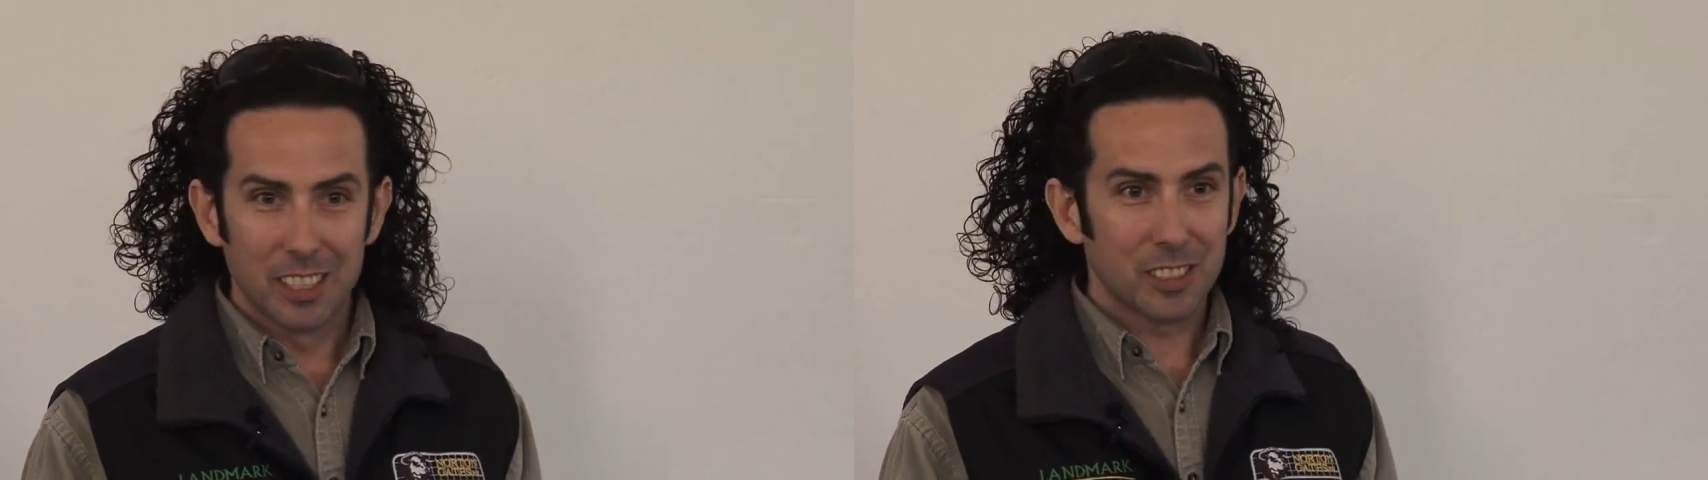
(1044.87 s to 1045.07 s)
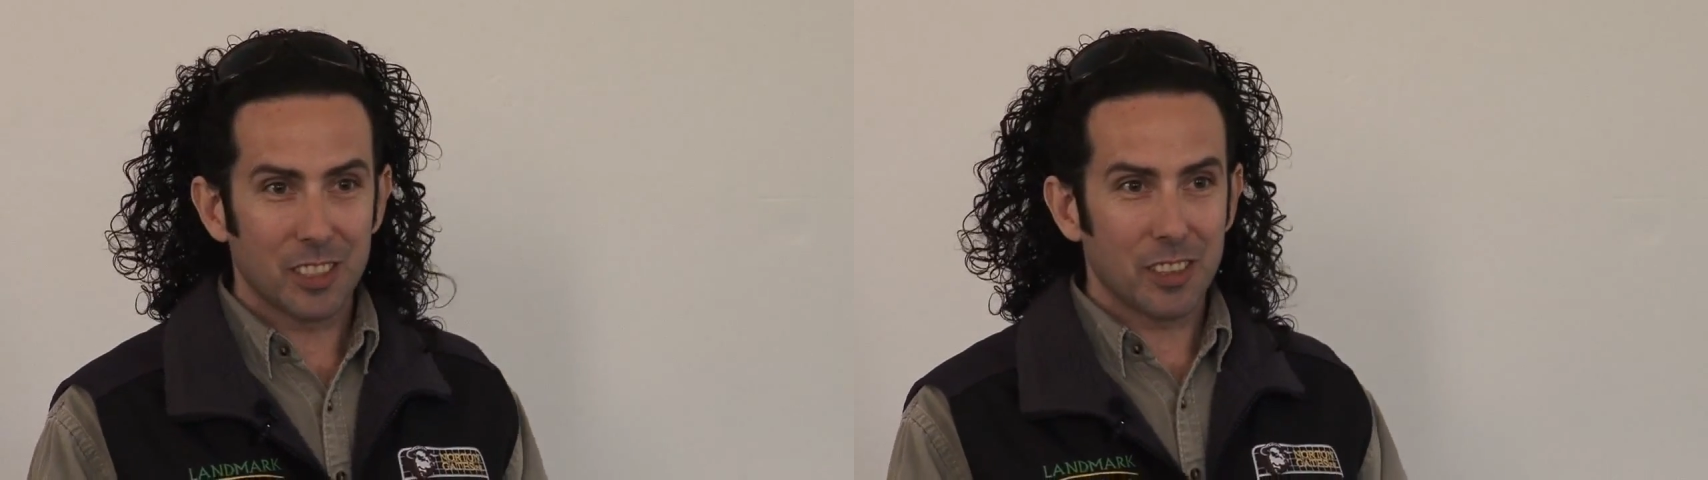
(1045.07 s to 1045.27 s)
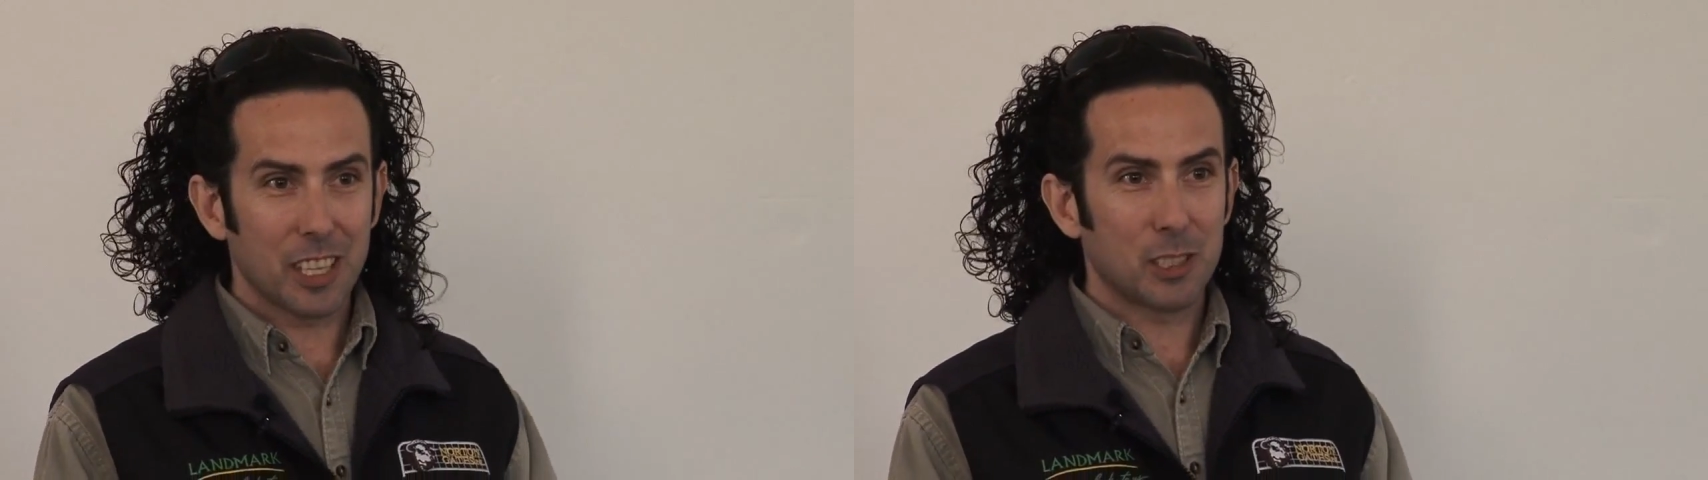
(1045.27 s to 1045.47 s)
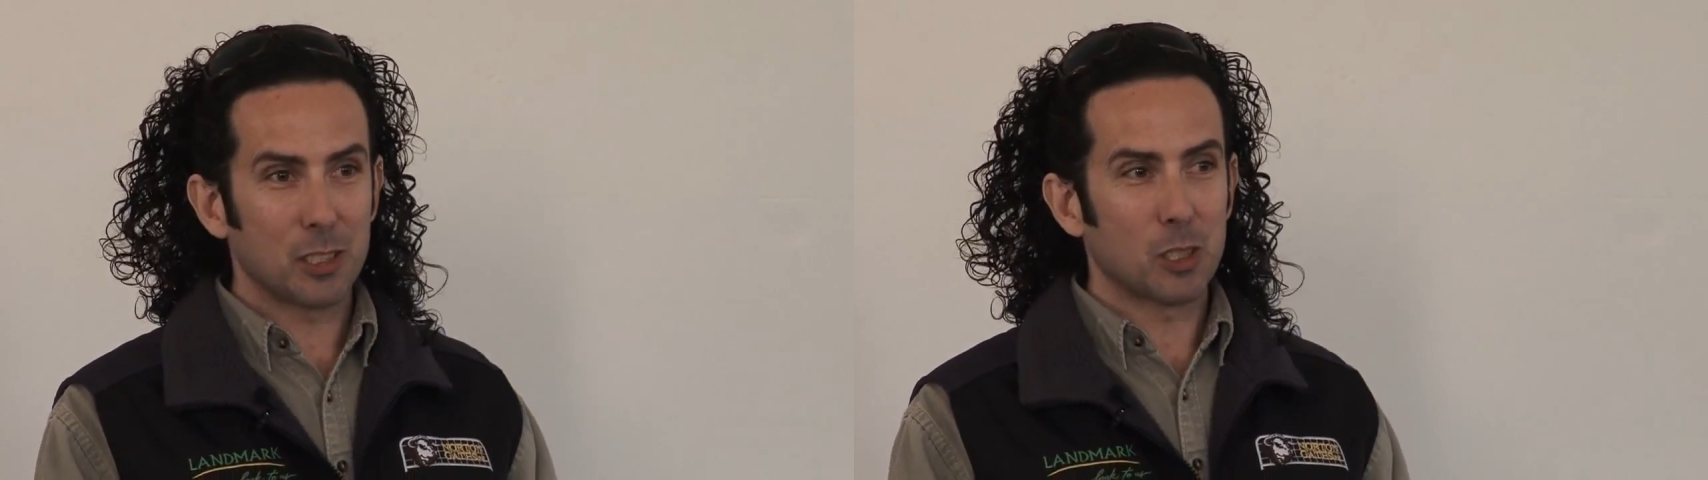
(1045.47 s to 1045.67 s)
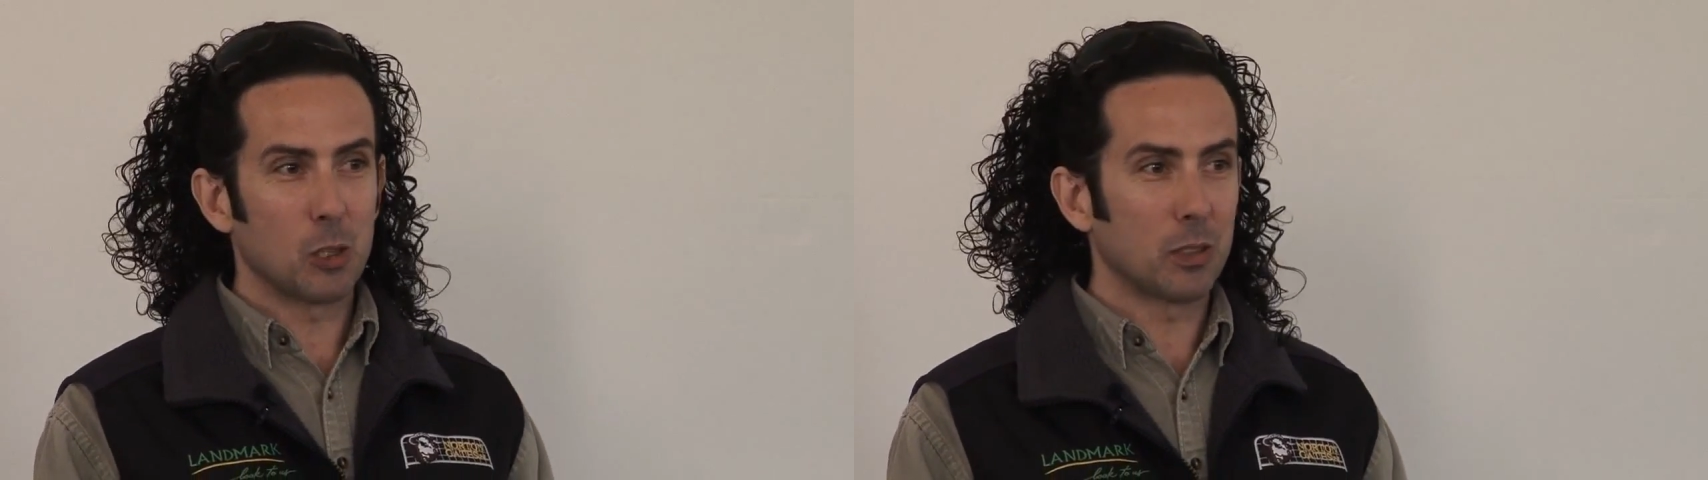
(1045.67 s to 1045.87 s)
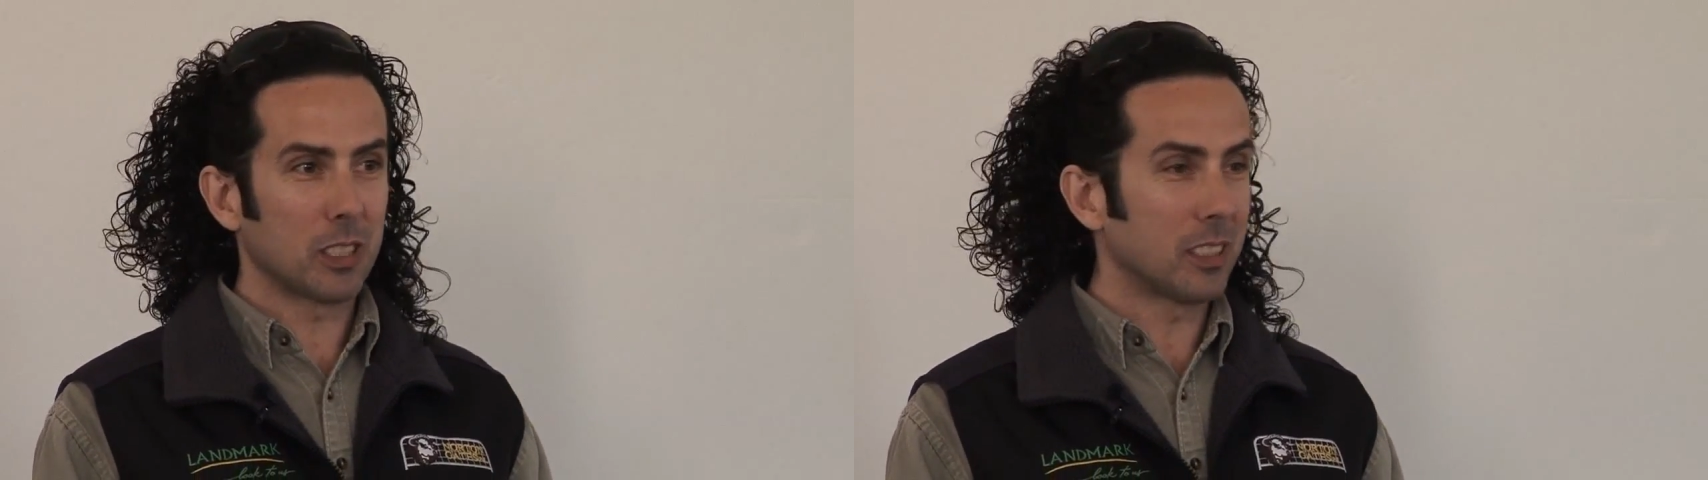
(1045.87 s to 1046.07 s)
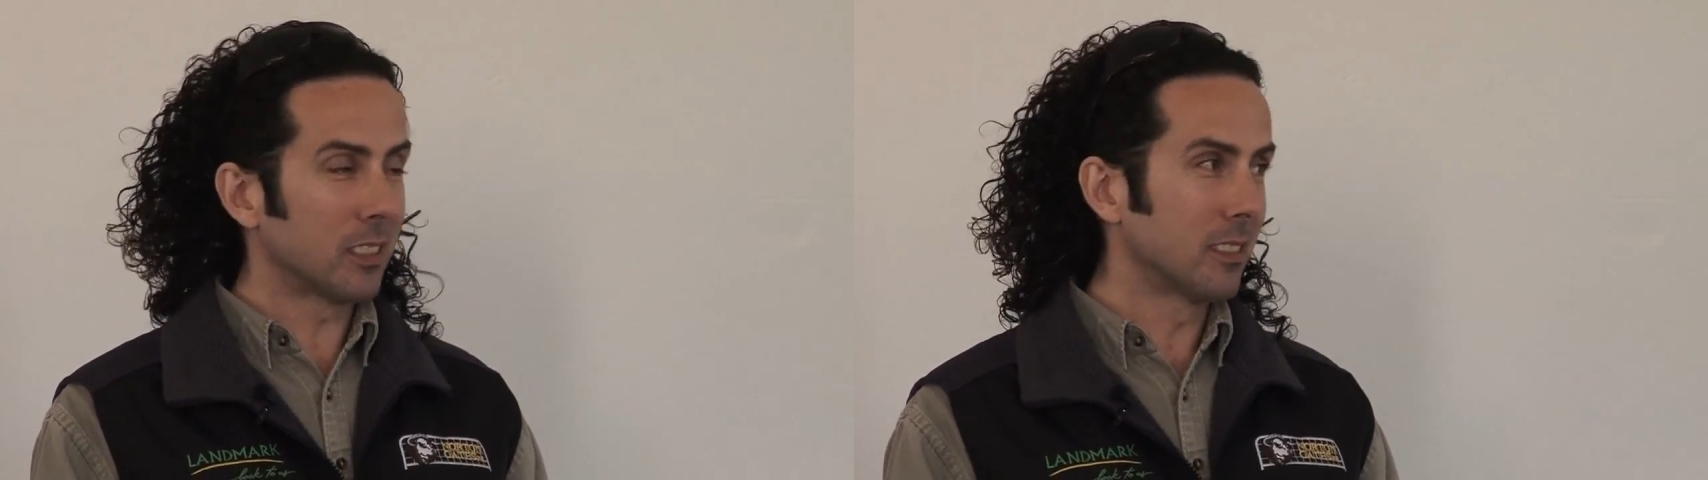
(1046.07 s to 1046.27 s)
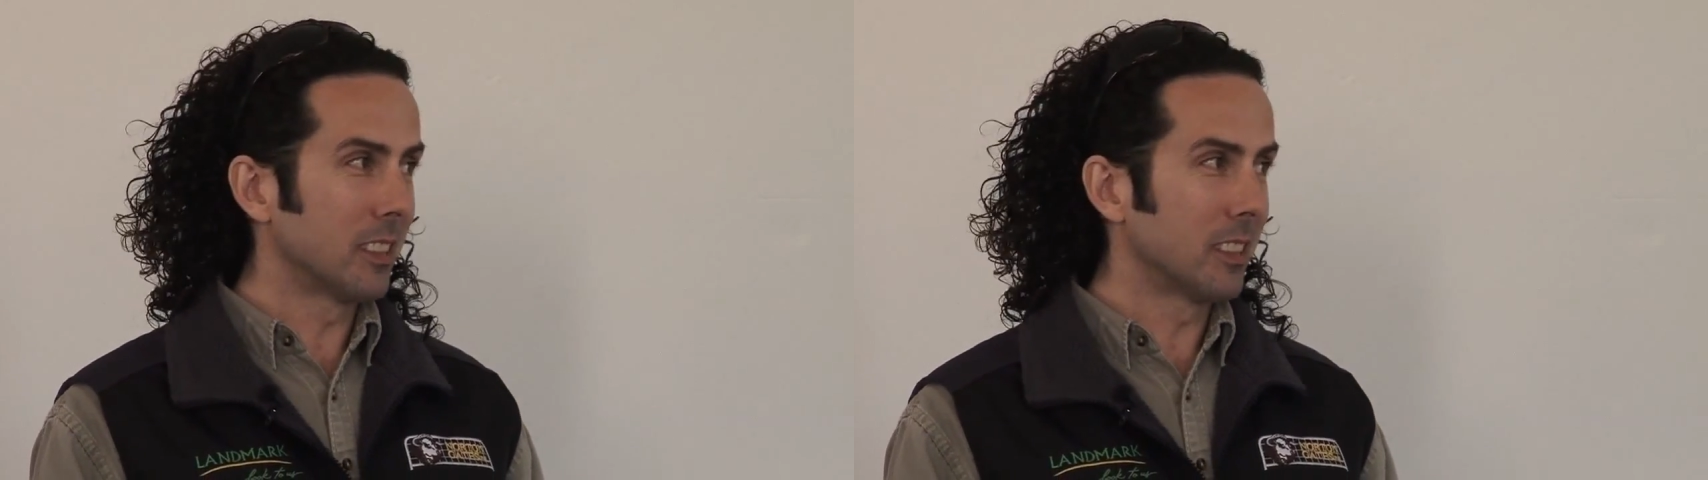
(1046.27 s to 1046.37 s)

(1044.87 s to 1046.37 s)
So that's just causing